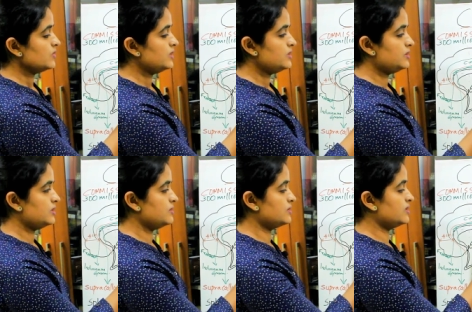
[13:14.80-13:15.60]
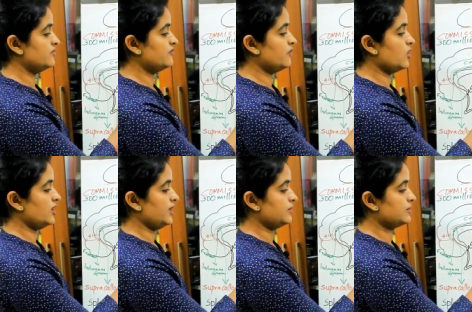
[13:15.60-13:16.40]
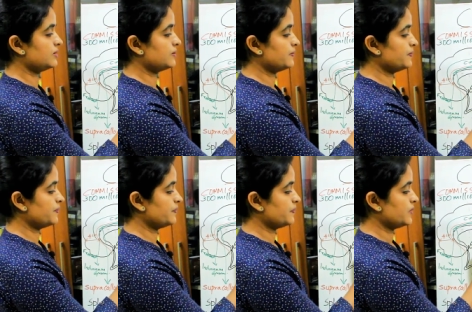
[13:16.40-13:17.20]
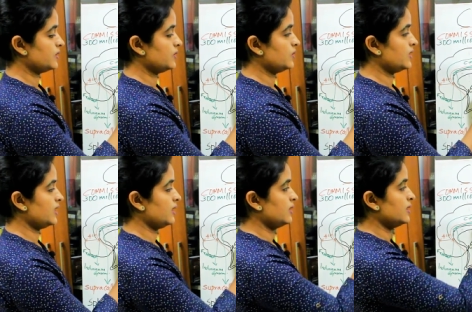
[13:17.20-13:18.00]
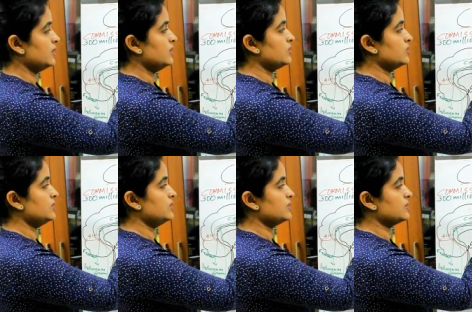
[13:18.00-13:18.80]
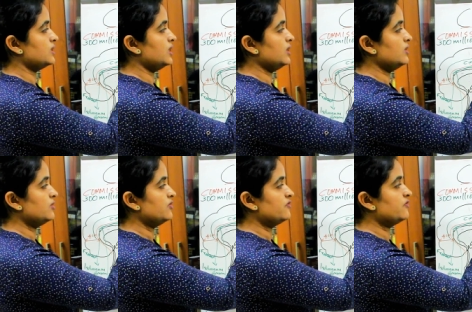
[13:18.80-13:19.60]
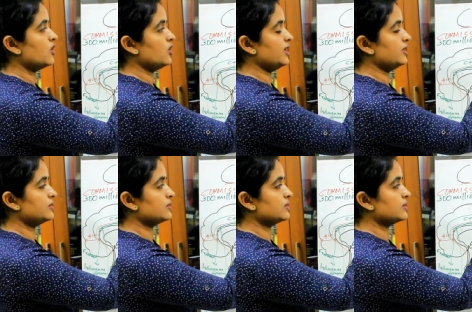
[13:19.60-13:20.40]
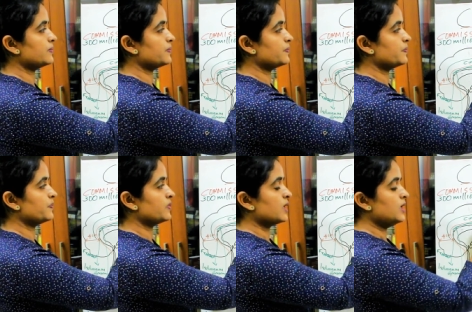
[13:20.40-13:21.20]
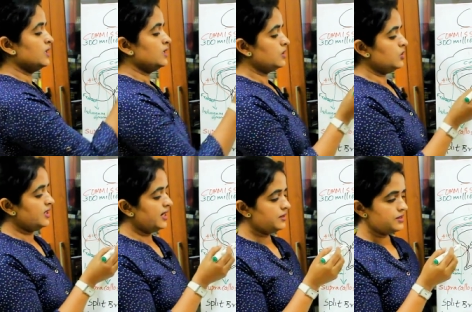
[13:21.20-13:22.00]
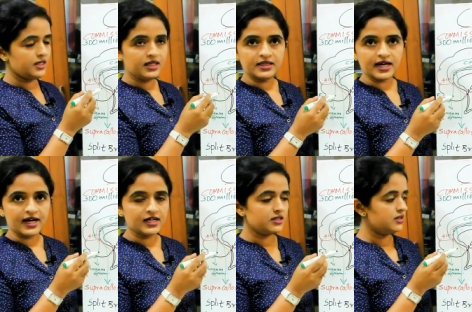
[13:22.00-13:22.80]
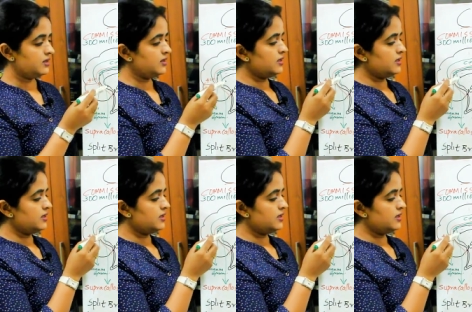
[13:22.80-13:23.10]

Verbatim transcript: This is the fornix. Okay, so this is the fornix. So you can see that